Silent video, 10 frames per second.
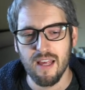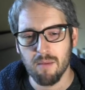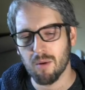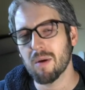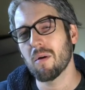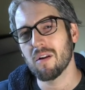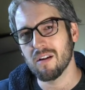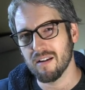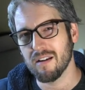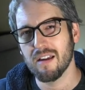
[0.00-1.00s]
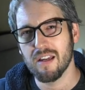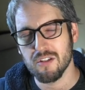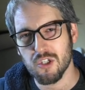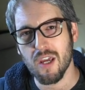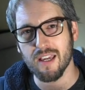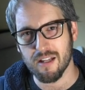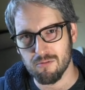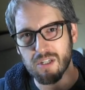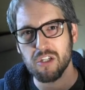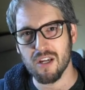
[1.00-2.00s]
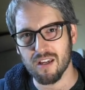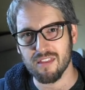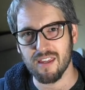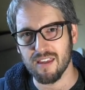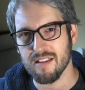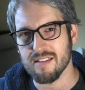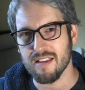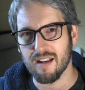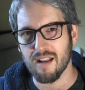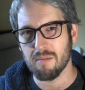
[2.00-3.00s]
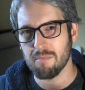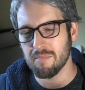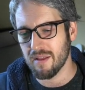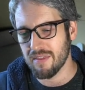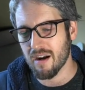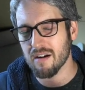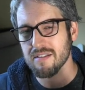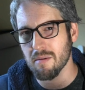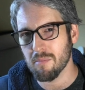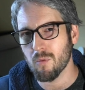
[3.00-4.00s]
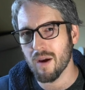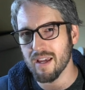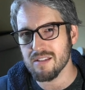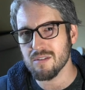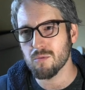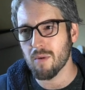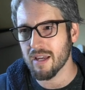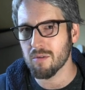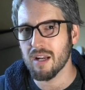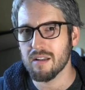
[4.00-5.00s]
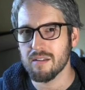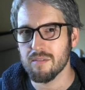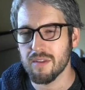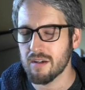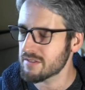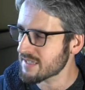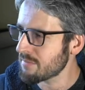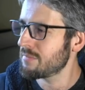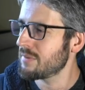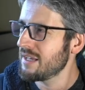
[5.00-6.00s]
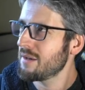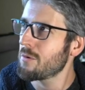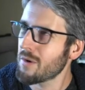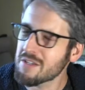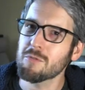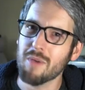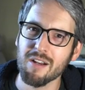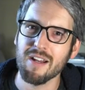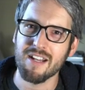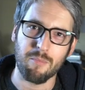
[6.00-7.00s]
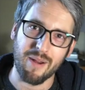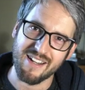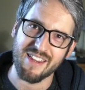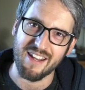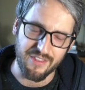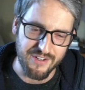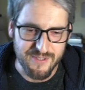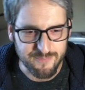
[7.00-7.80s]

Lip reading: But we want to check and recheck things, and there are some ways to migrate. Some ways to migrate are better than others.